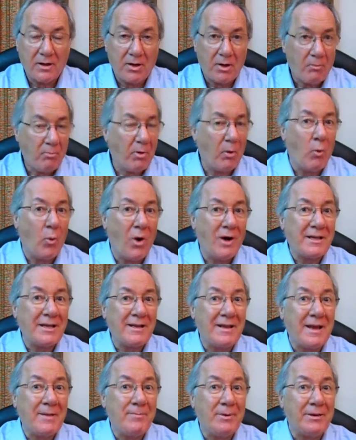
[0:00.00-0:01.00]
But what do
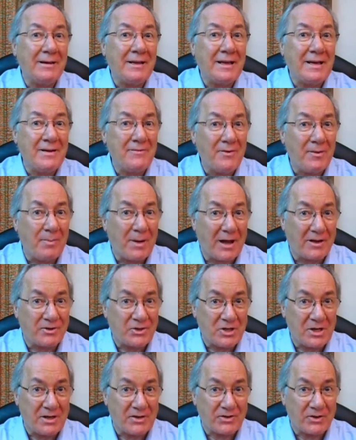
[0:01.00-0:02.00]
they believe about
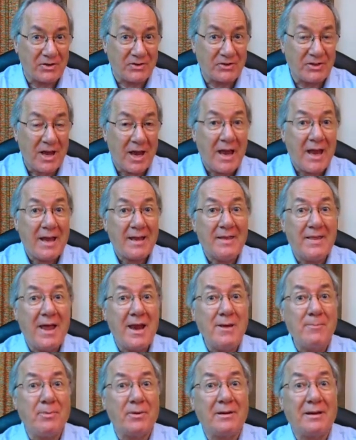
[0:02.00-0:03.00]
Jesus?
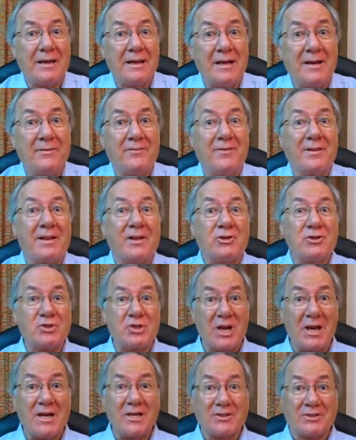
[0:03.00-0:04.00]
They believe that
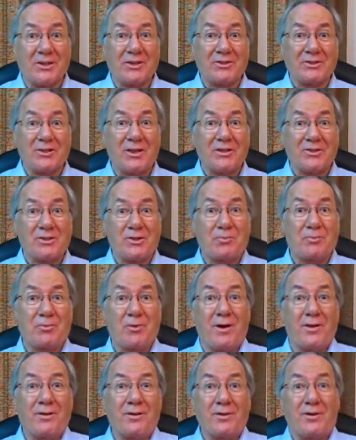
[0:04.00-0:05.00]
Jesus is the
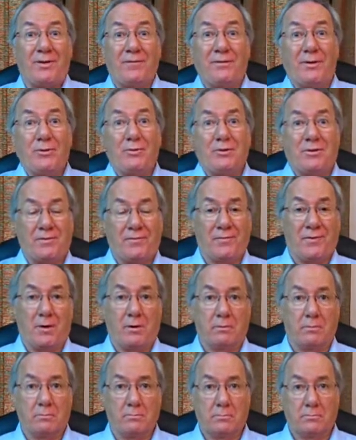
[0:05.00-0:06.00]
brother of Lucifer
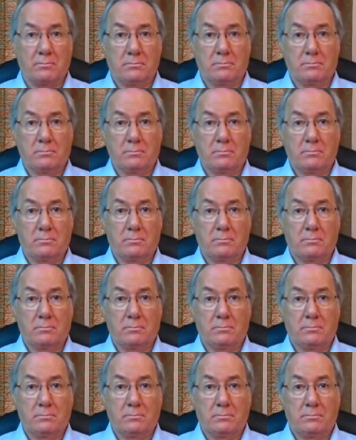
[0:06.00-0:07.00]

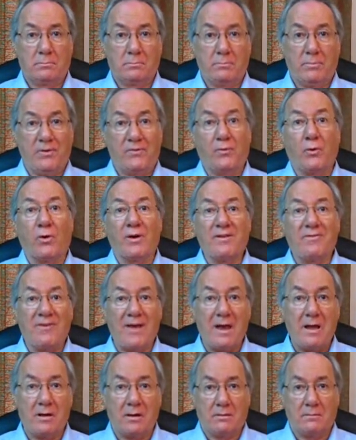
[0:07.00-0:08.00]
before he
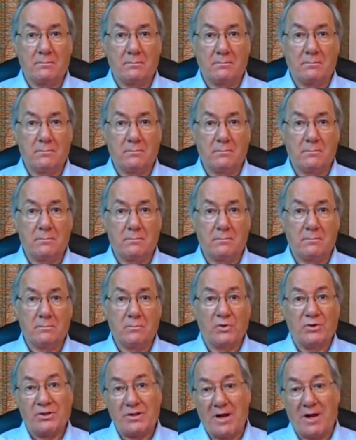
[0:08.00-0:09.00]
fell,
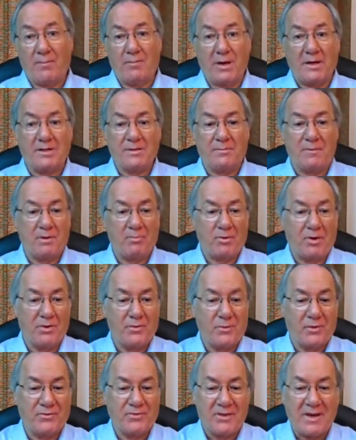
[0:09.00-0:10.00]
which now makes him the
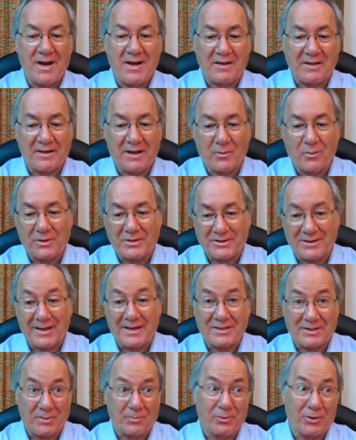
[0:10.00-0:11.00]
brother of Satan. They wouldn't say
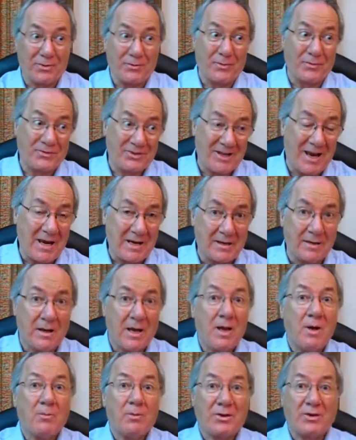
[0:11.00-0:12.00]
he's the brother of Satan,
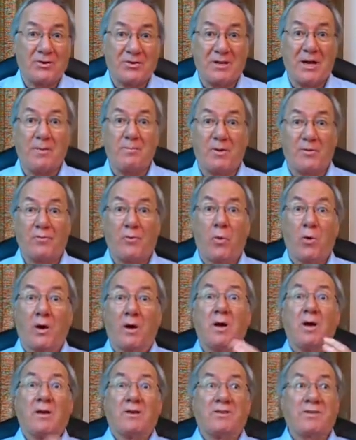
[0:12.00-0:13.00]
but they say before
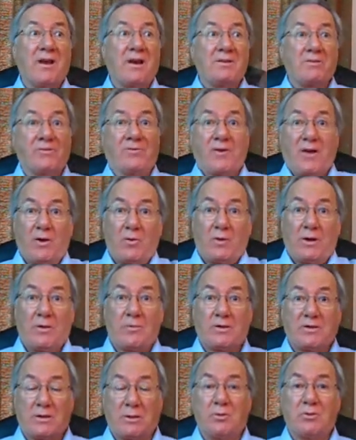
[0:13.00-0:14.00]
Satan fell, when he
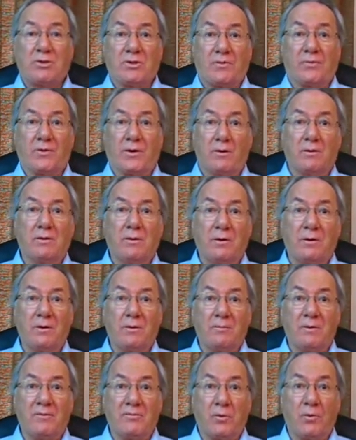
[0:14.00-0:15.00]
was Lucifer,
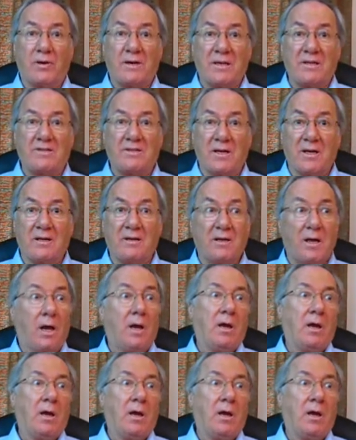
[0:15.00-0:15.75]
before he sinned,